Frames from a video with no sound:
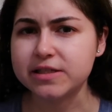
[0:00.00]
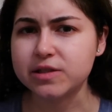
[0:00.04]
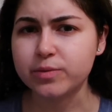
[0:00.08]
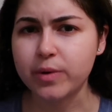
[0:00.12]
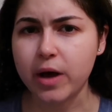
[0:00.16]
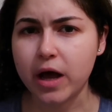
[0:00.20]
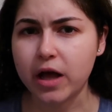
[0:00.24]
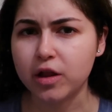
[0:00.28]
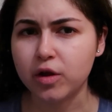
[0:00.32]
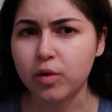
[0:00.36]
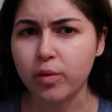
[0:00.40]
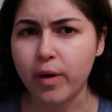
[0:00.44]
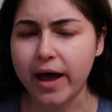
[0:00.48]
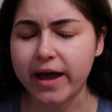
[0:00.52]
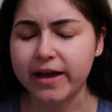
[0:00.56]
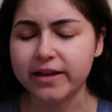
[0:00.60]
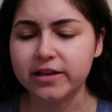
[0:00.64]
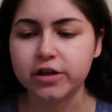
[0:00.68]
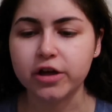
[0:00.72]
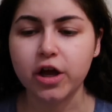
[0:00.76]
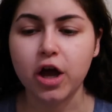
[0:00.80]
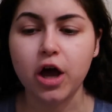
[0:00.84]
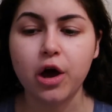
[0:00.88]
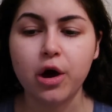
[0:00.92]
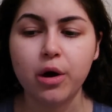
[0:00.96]
as well a while
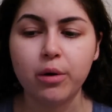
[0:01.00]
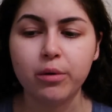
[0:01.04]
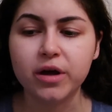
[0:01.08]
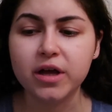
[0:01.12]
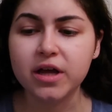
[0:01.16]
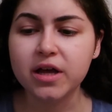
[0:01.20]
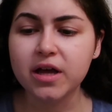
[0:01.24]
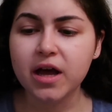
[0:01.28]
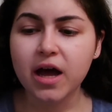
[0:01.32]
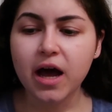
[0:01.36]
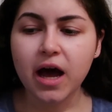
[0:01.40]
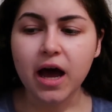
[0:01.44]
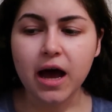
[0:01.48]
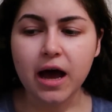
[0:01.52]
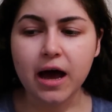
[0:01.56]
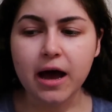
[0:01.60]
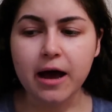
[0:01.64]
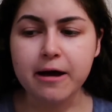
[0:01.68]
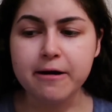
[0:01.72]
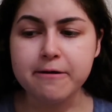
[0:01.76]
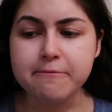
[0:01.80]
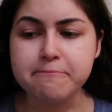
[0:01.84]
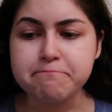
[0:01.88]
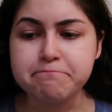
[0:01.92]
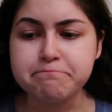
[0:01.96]
ago.
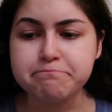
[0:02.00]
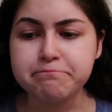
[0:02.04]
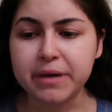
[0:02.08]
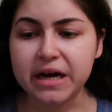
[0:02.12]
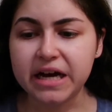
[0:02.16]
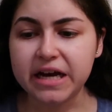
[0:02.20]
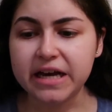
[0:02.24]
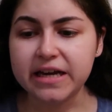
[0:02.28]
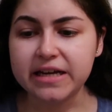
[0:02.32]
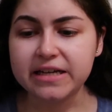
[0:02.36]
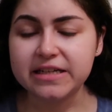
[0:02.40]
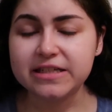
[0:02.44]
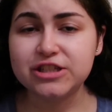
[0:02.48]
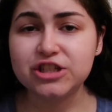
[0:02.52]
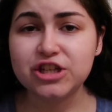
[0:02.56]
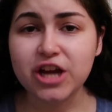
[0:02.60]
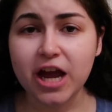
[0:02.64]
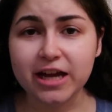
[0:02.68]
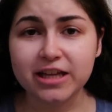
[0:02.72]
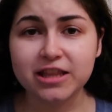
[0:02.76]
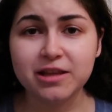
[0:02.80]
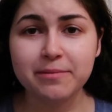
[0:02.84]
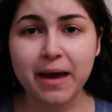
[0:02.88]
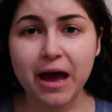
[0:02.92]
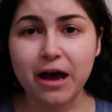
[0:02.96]
Um, but
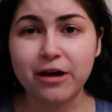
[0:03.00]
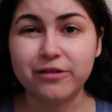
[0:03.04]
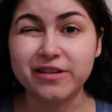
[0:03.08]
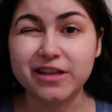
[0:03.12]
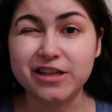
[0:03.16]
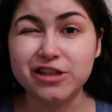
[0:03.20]
check them out.